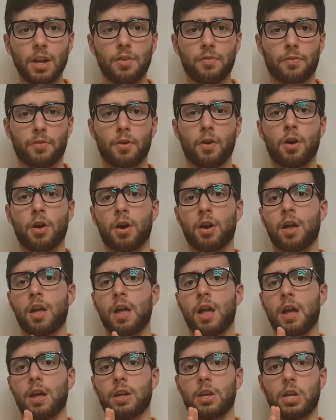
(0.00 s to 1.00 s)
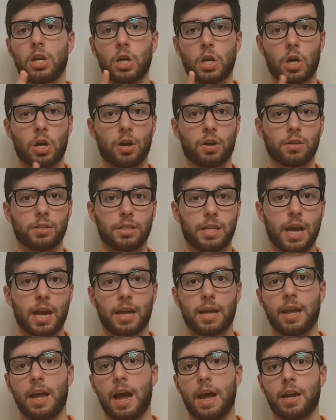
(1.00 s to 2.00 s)
for your
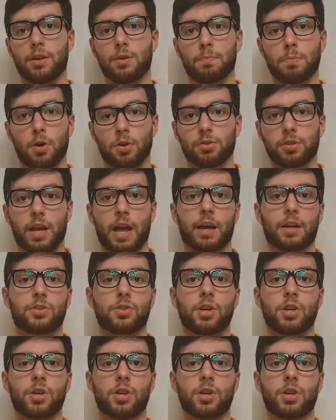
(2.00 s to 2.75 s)
dick and your ballsack.